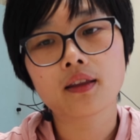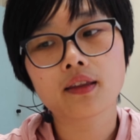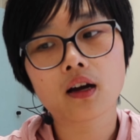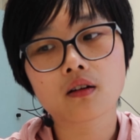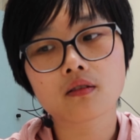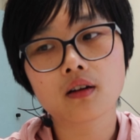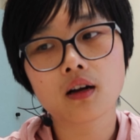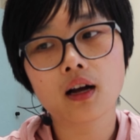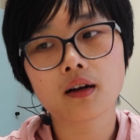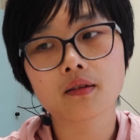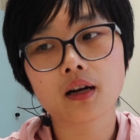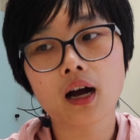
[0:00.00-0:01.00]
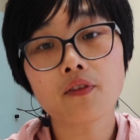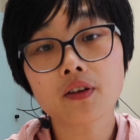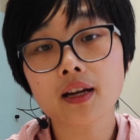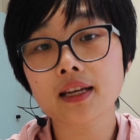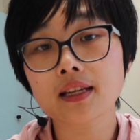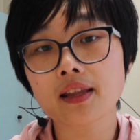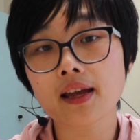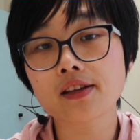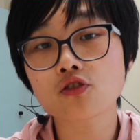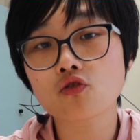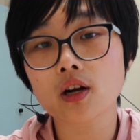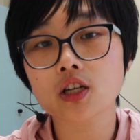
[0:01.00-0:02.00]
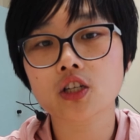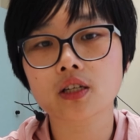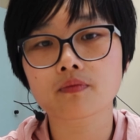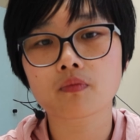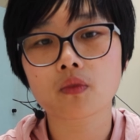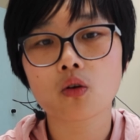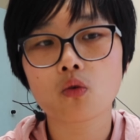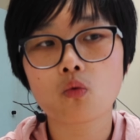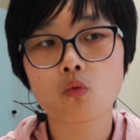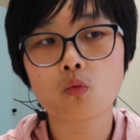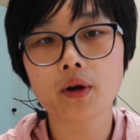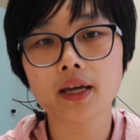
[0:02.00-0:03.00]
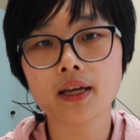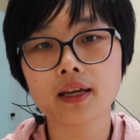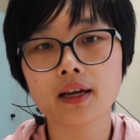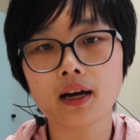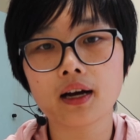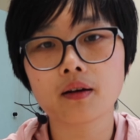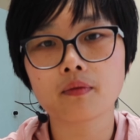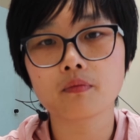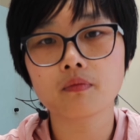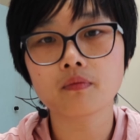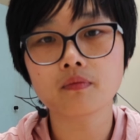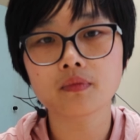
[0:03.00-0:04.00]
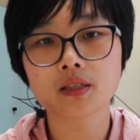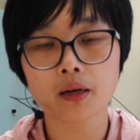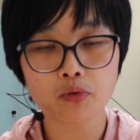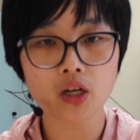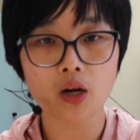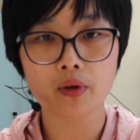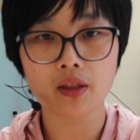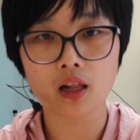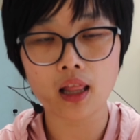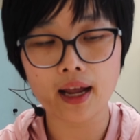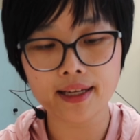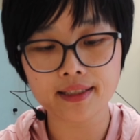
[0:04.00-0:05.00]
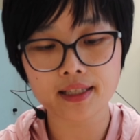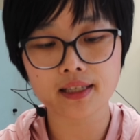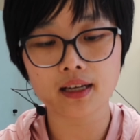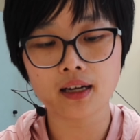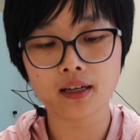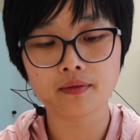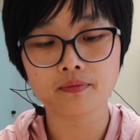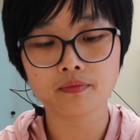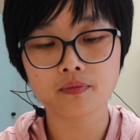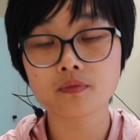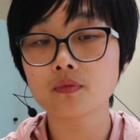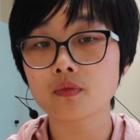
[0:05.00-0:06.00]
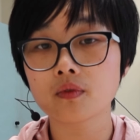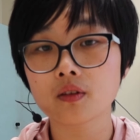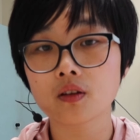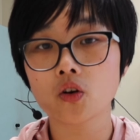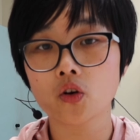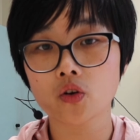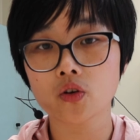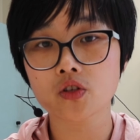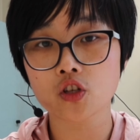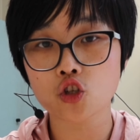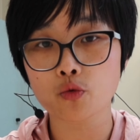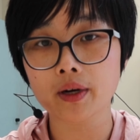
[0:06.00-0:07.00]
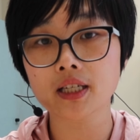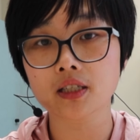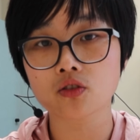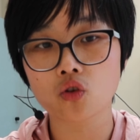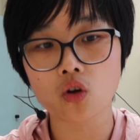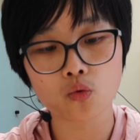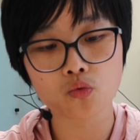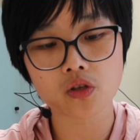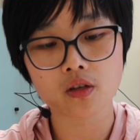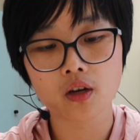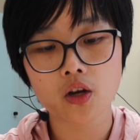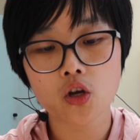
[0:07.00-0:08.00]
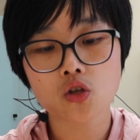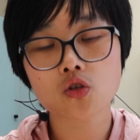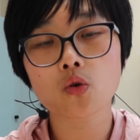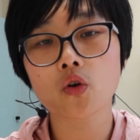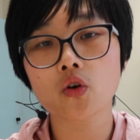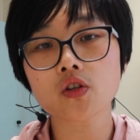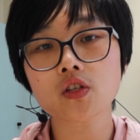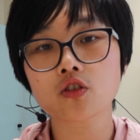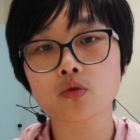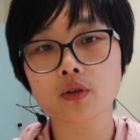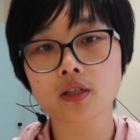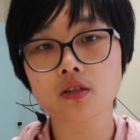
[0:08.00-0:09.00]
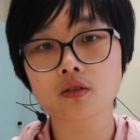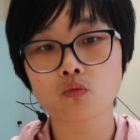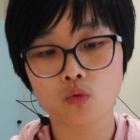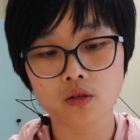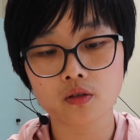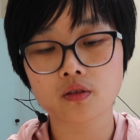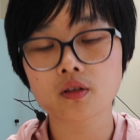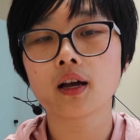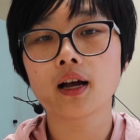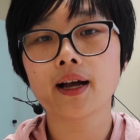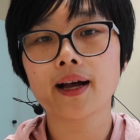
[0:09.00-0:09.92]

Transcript: Now, after getting that instruction, we double-checked with the clients her situation and goals. So her situation was